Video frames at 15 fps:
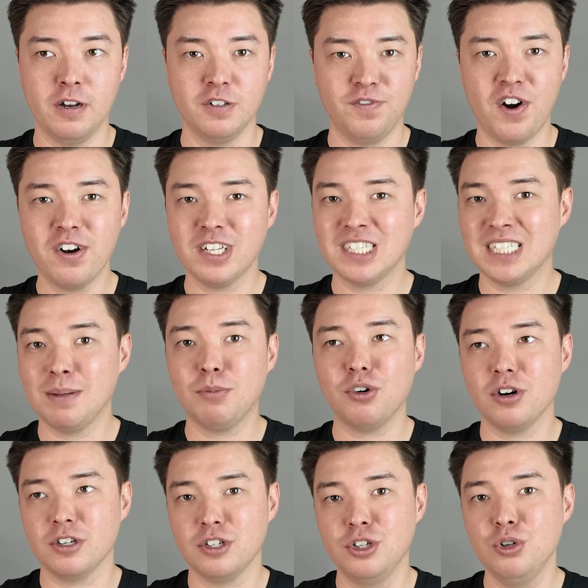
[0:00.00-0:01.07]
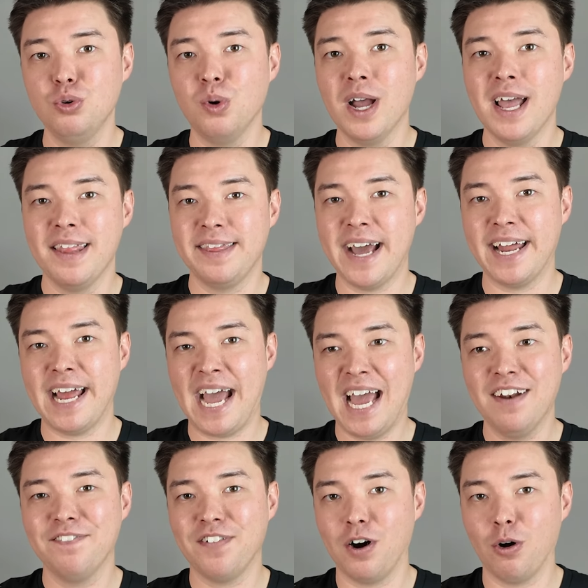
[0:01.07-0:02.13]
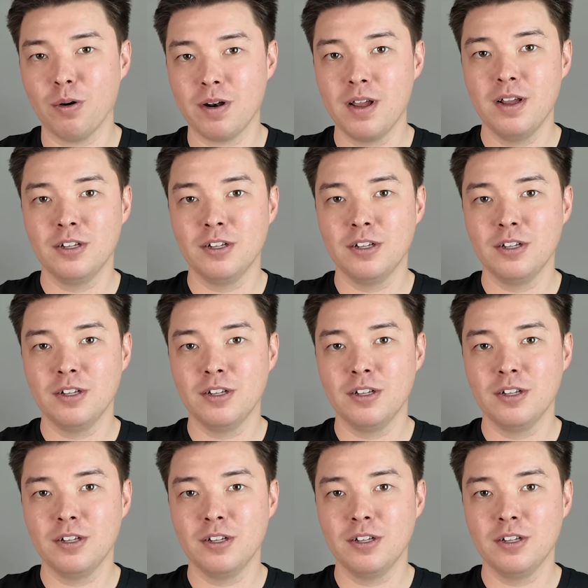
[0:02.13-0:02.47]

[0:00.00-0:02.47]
is very similar to that headphone.